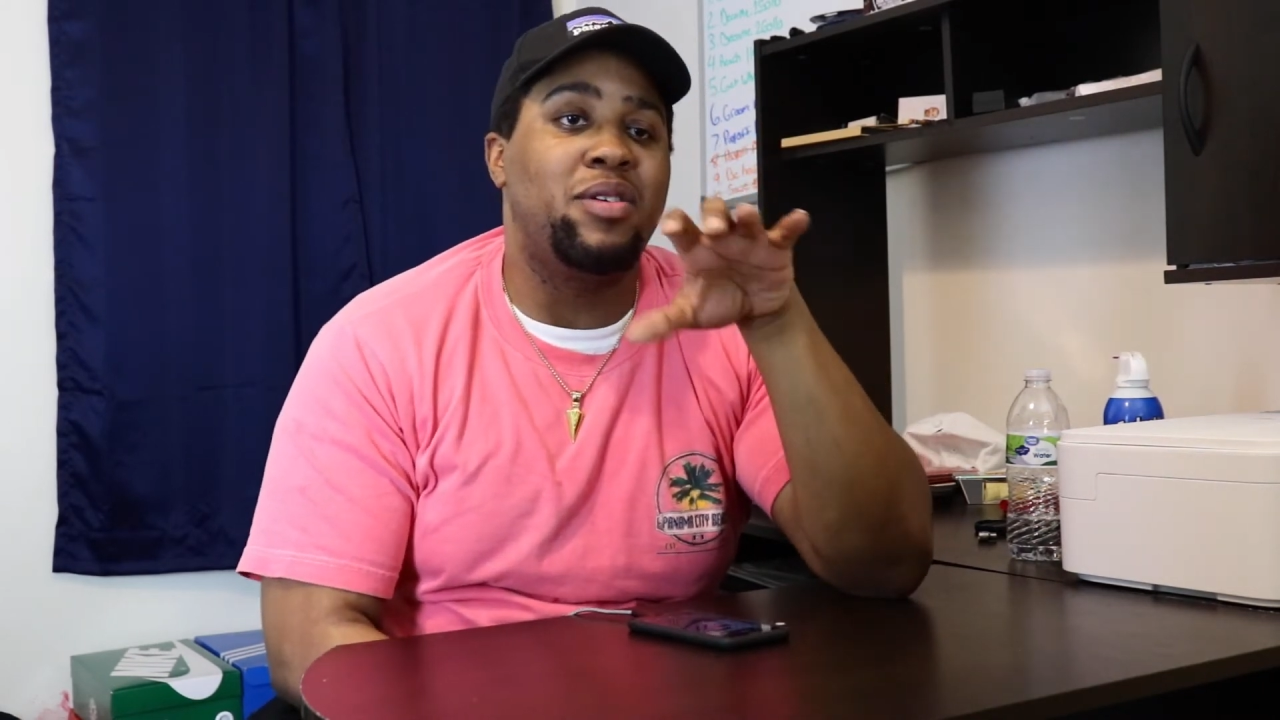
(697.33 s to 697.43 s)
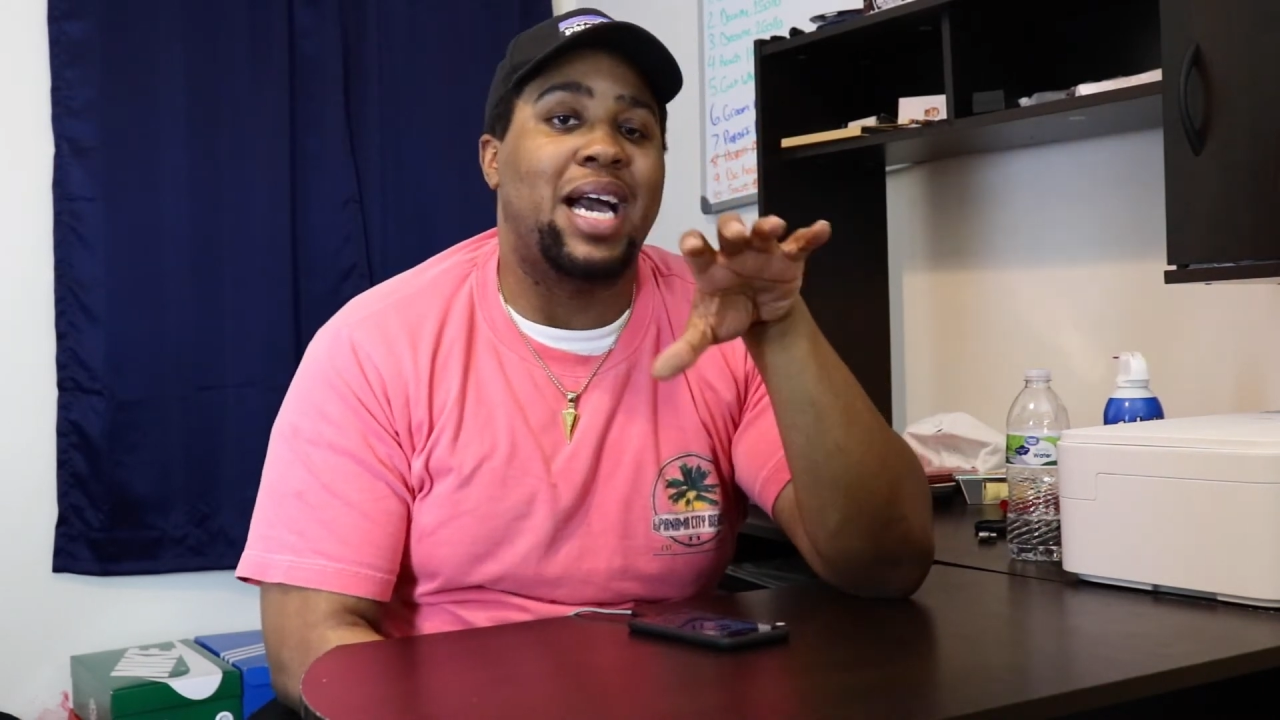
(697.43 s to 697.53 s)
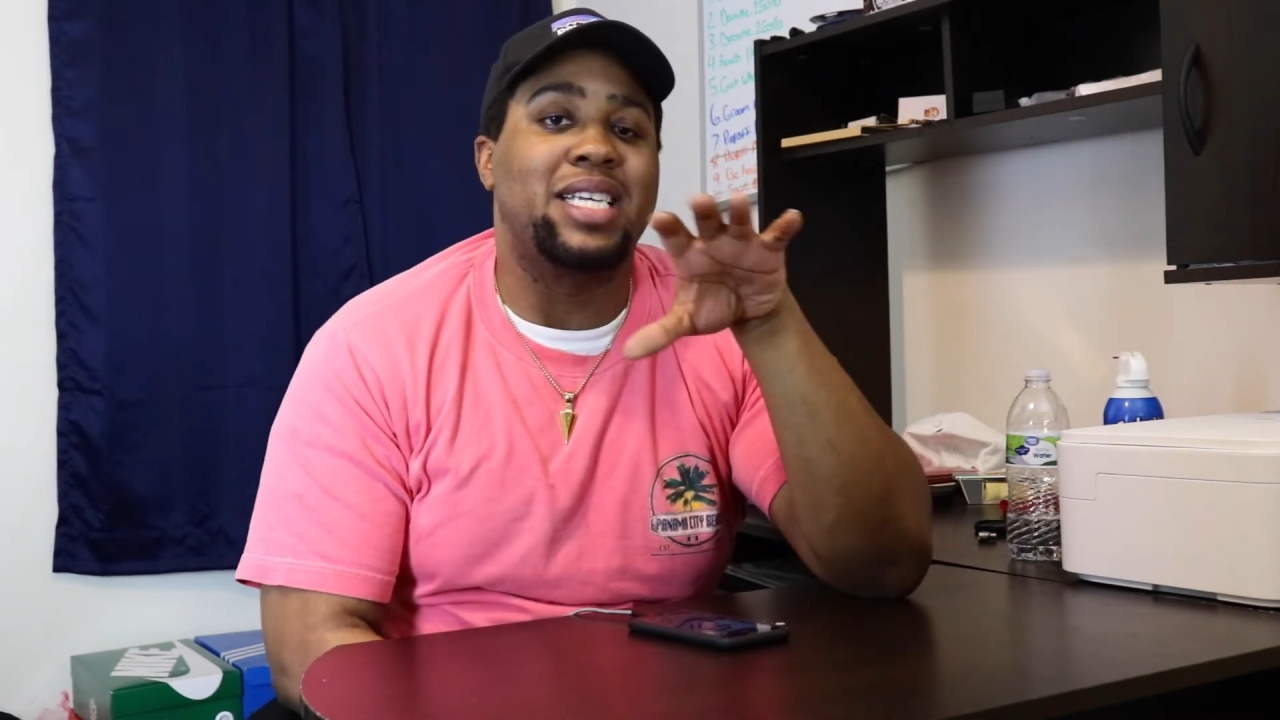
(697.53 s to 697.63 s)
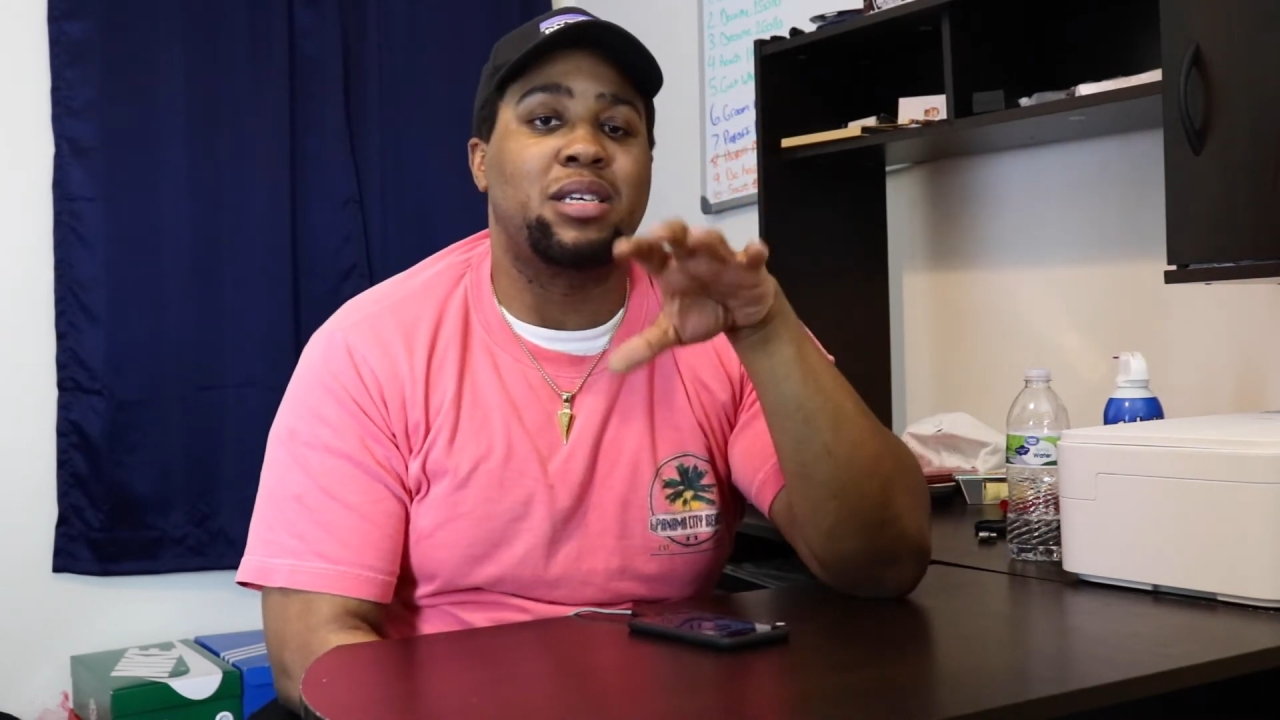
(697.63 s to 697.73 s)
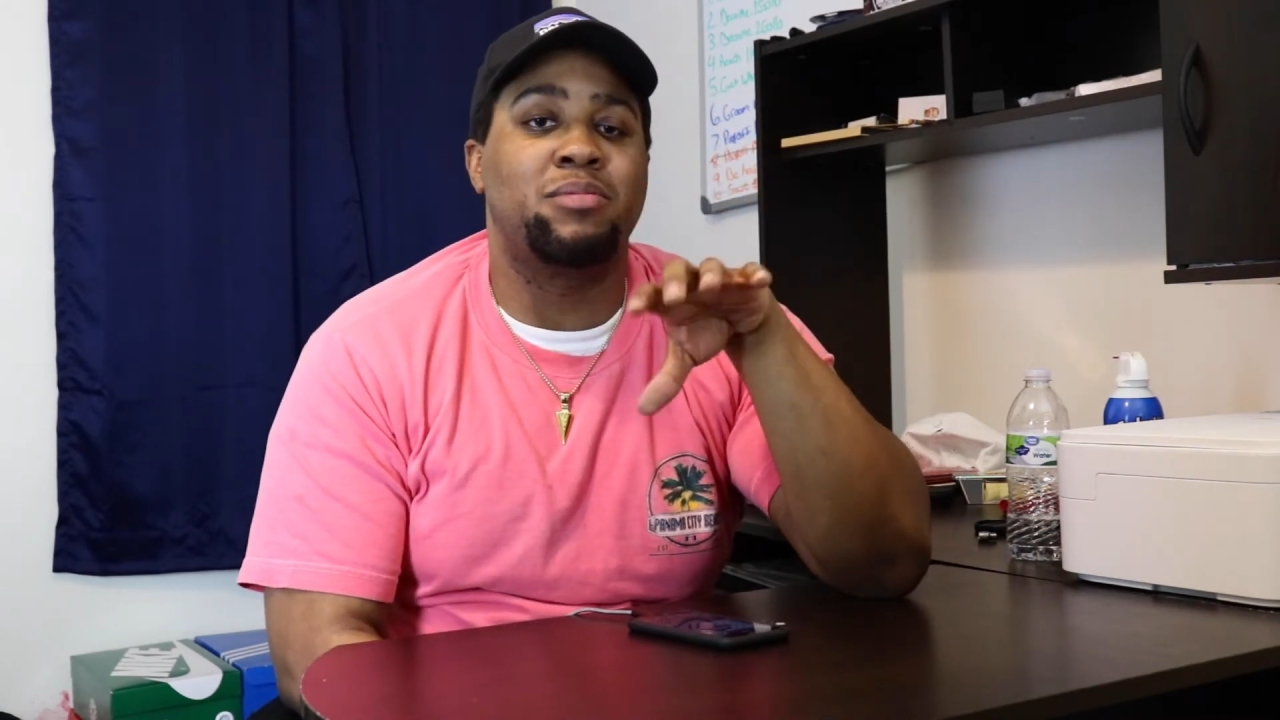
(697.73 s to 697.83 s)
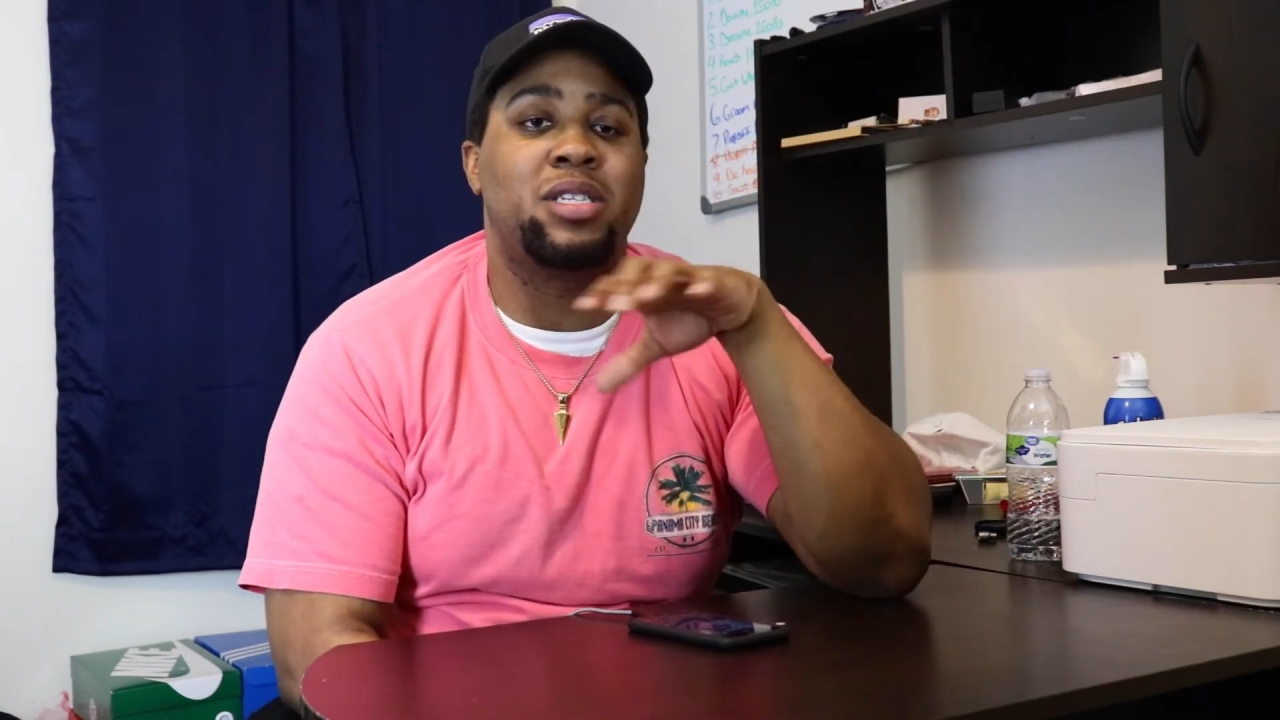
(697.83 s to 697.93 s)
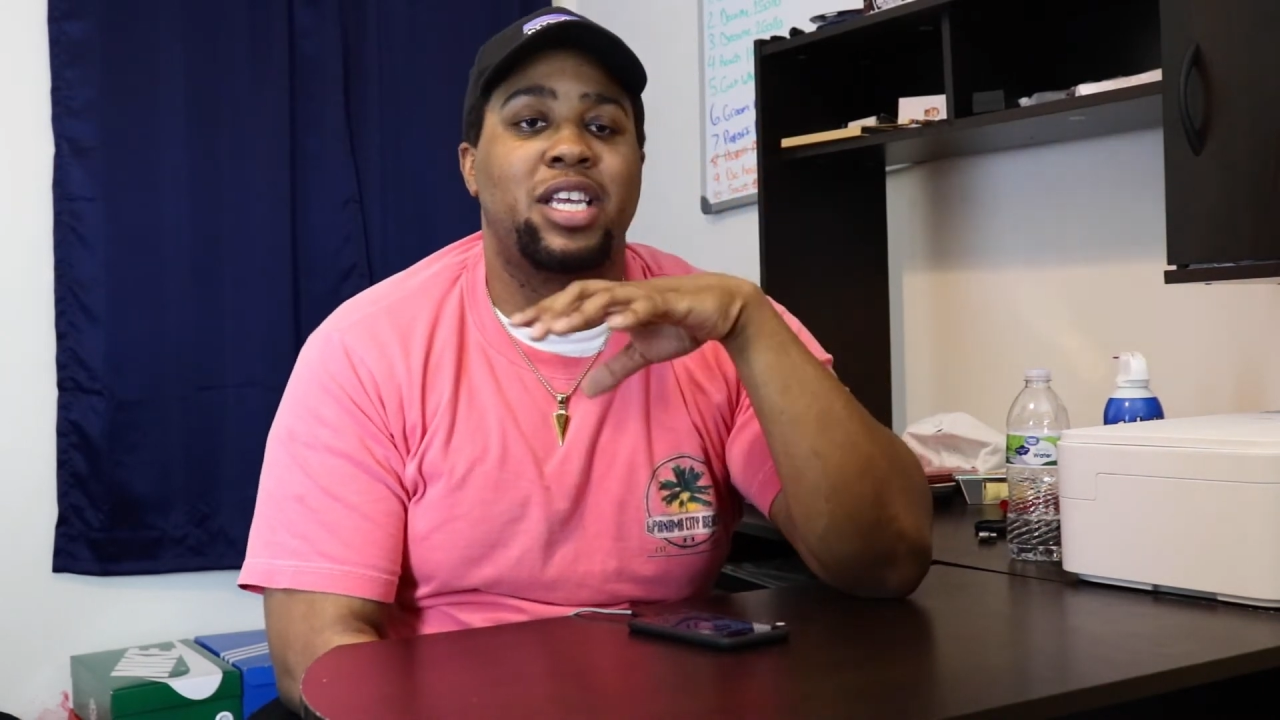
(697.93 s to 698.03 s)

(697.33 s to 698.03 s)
got something